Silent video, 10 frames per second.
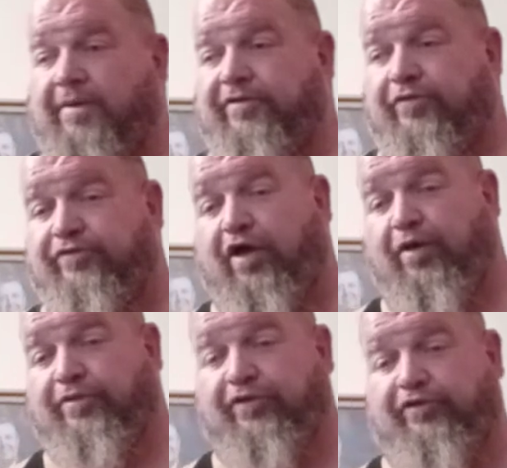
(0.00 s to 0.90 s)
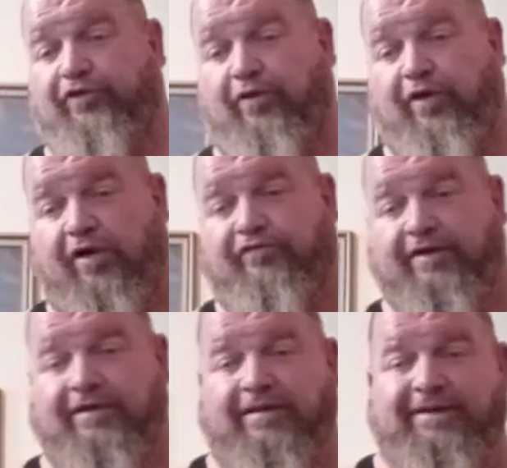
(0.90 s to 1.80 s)
Somebody says, "Dude, you shooing off?"
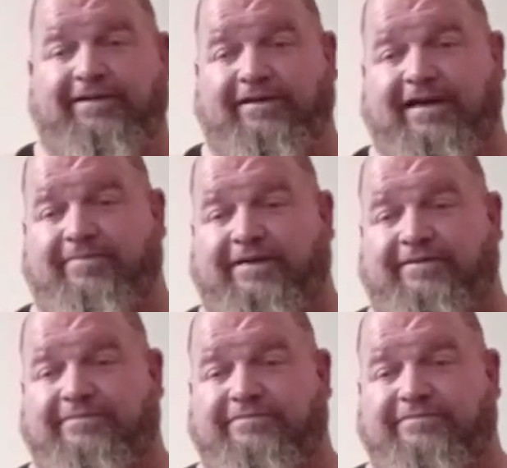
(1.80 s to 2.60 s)
Well, I mean, look at me.